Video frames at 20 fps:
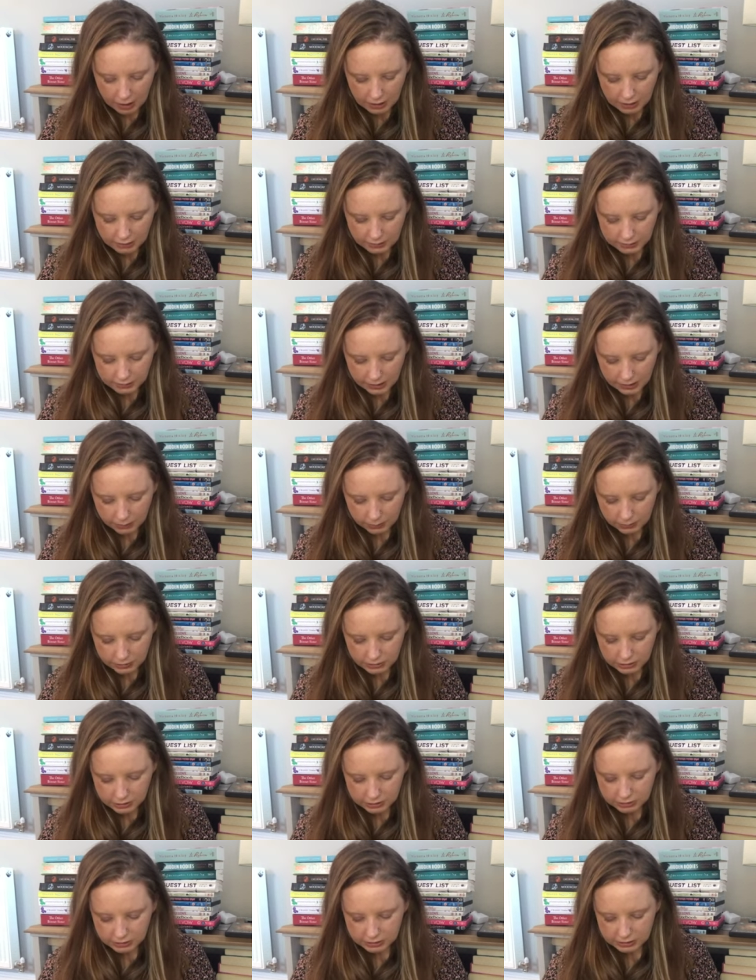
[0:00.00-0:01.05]
So when
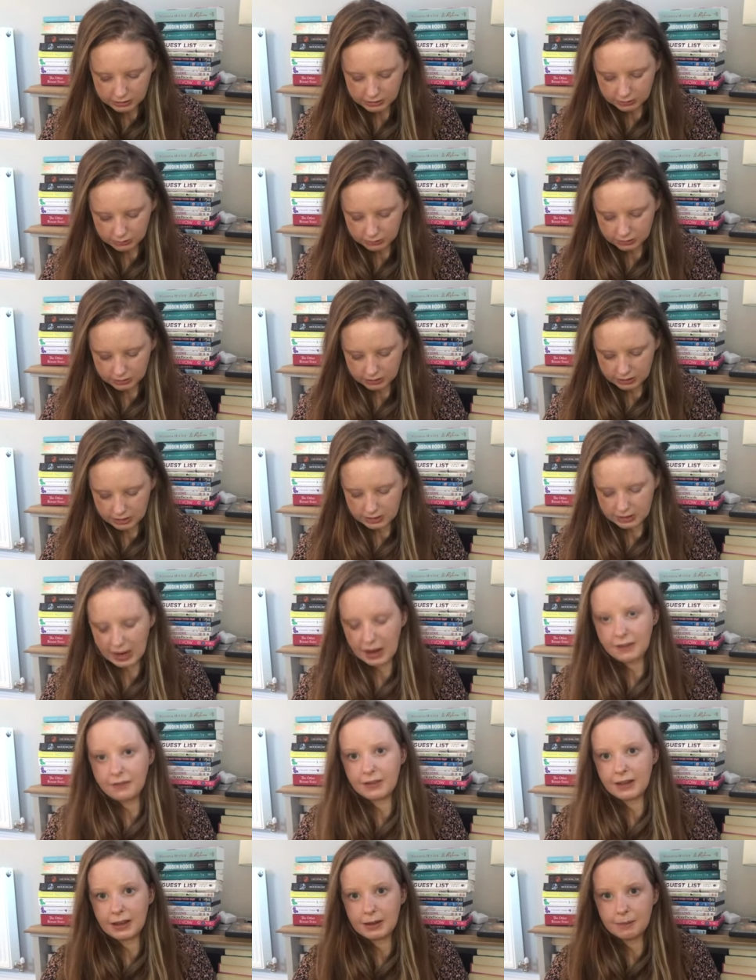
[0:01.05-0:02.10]
Jules' daughter
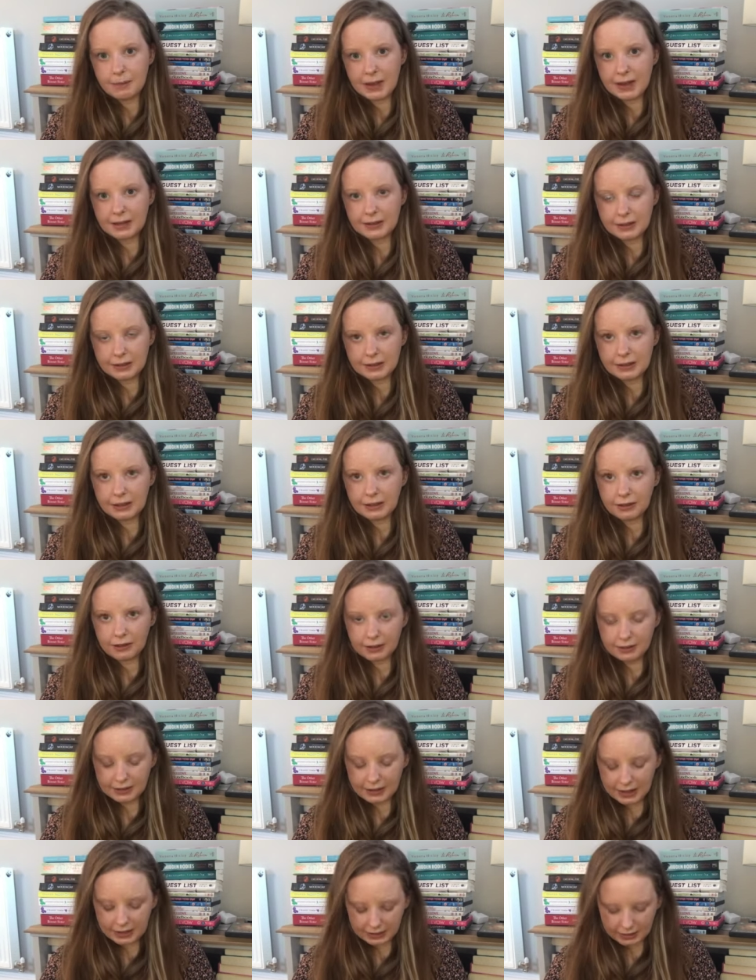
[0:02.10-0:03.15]
Safi makes a serious
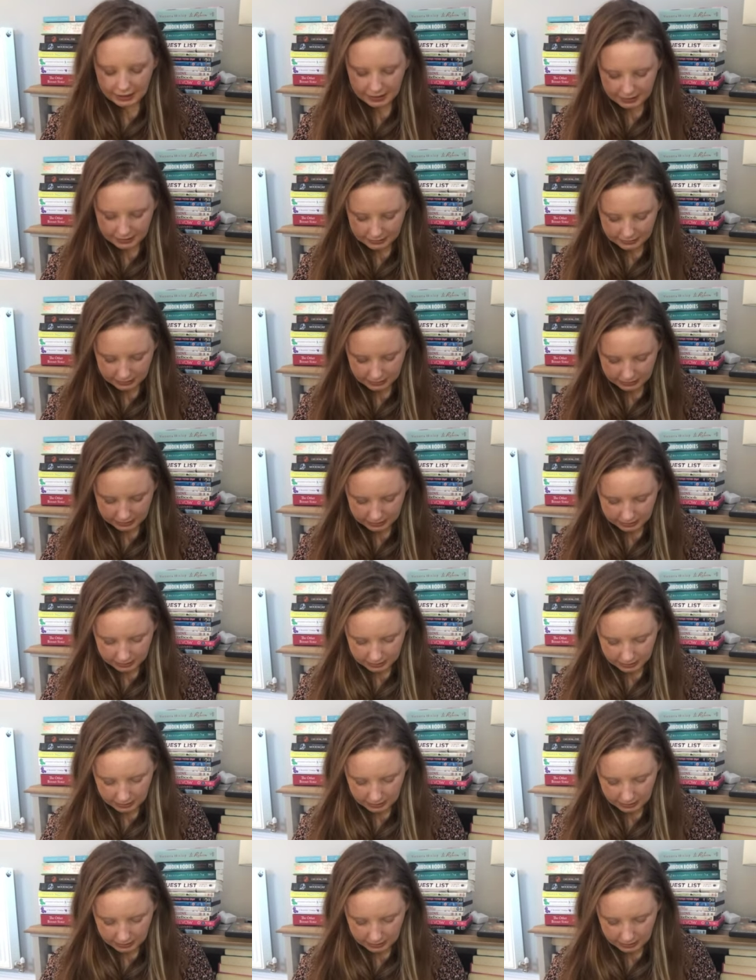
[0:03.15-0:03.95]
allegation